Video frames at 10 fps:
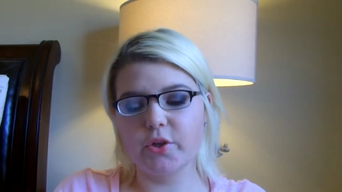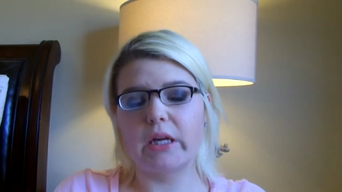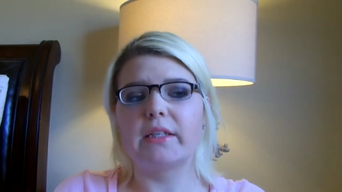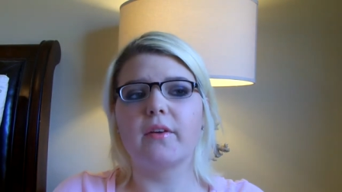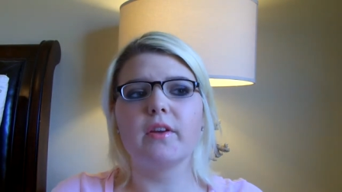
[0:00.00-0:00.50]
You
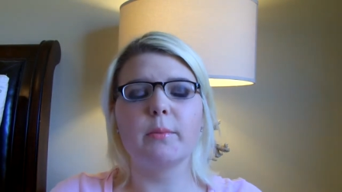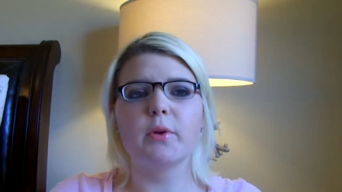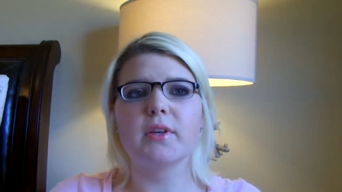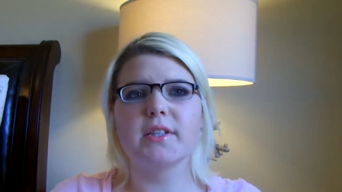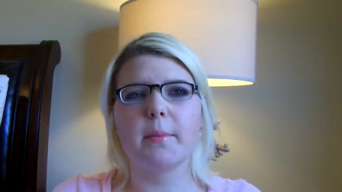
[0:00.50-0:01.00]
can definitely
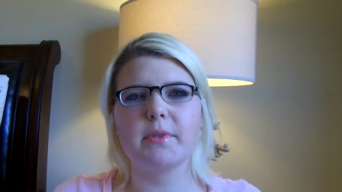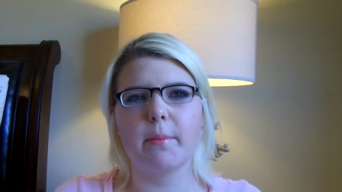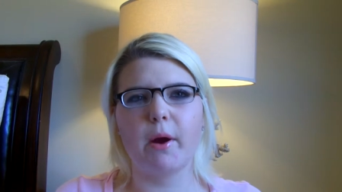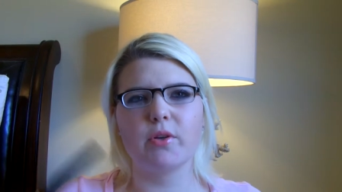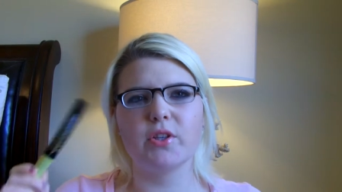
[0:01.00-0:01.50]
build this up to
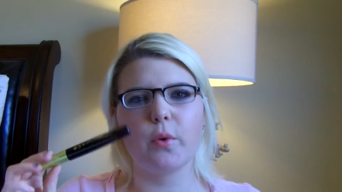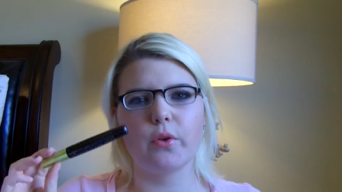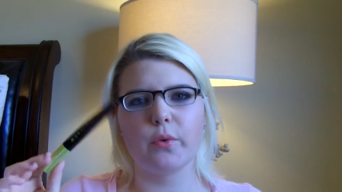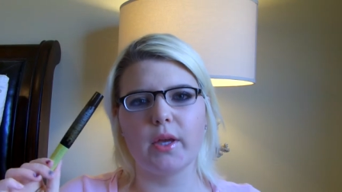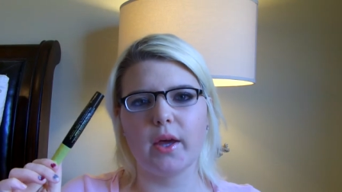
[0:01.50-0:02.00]
about two or
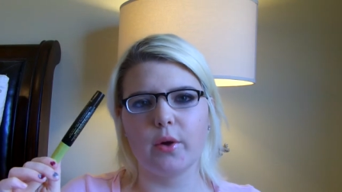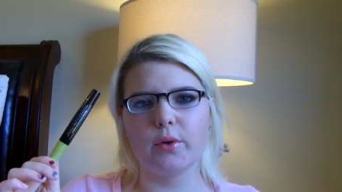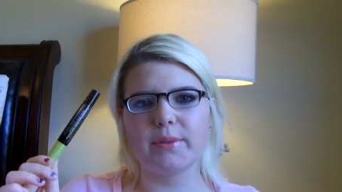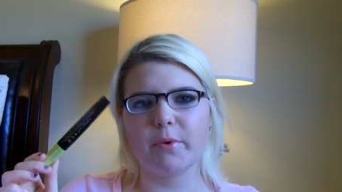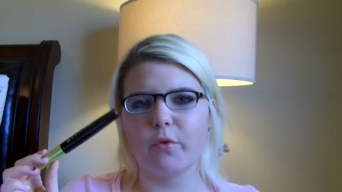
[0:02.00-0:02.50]
three
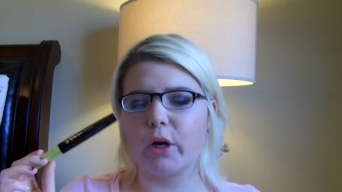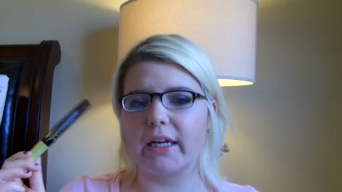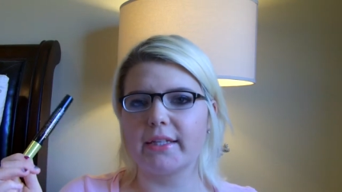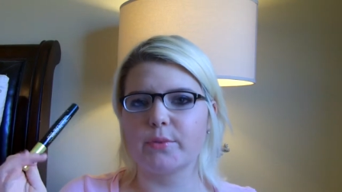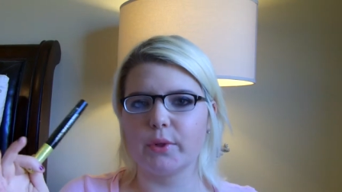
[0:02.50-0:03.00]
coats before
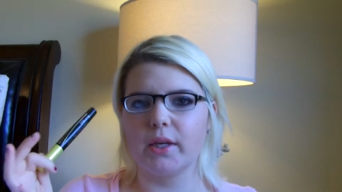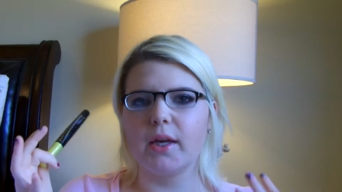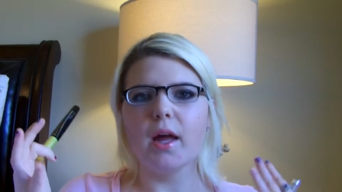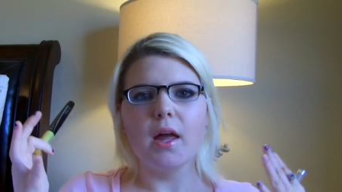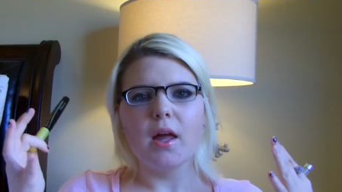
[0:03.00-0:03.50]
it gets really